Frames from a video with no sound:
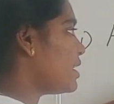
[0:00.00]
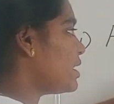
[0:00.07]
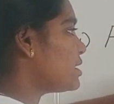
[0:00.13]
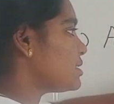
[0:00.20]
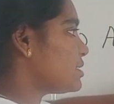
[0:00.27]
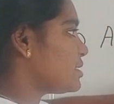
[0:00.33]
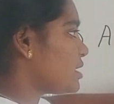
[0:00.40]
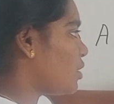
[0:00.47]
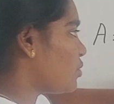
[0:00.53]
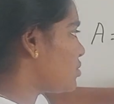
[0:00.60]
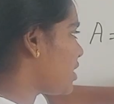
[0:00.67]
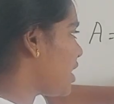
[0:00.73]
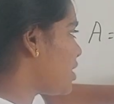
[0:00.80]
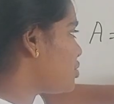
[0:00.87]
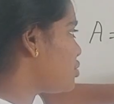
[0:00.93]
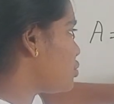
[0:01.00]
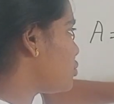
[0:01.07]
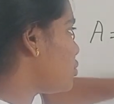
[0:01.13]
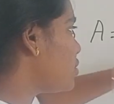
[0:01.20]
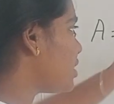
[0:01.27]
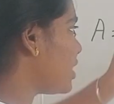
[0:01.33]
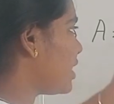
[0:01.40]
is now changed
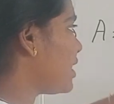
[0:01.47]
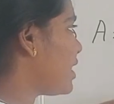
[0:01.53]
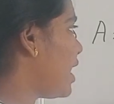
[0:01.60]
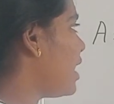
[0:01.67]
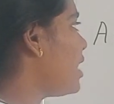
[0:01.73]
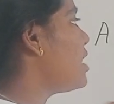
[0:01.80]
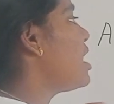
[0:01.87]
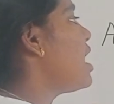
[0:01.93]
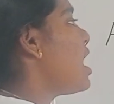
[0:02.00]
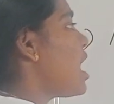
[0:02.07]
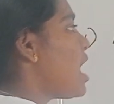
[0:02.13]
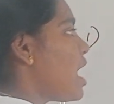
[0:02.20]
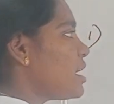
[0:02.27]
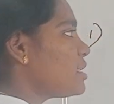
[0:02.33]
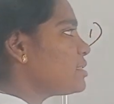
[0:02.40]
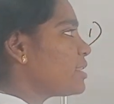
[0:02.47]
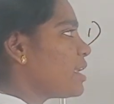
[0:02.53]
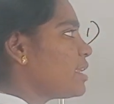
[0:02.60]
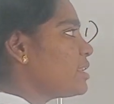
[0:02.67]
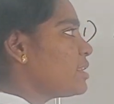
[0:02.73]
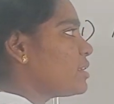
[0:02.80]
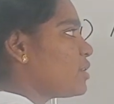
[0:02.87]
to DA, and
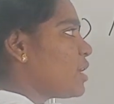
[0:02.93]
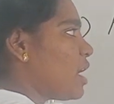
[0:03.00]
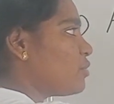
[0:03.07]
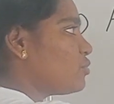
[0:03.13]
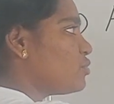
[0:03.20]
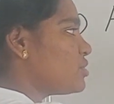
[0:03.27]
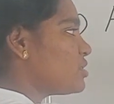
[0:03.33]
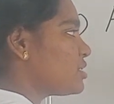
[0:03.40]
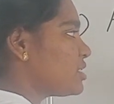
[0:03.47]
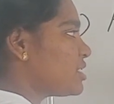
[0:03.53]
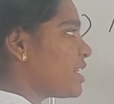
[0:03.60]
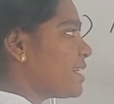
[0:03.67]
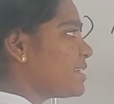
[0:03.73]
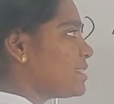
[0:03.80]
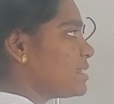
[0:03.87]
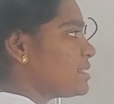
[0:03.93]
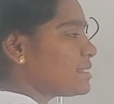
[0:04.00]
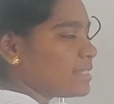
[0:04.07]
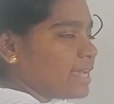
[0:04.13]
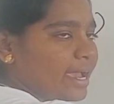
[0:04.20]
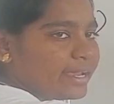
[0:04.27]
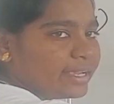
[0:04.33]
then you have to change the
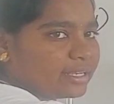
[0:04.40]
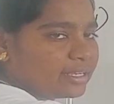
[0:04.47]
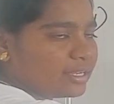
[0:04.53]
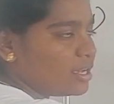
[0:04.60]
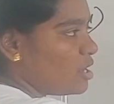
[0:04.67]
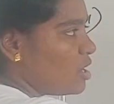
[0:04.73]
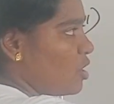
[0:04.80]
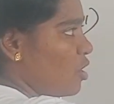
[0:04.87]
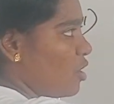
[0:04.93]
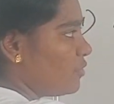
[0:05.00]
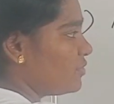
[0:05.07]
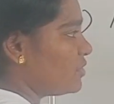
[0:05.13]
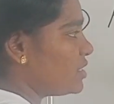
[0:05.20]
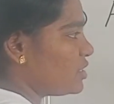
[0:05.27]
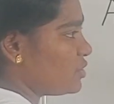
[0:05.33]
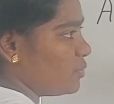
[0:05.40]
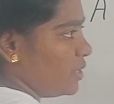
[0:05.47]
sign of this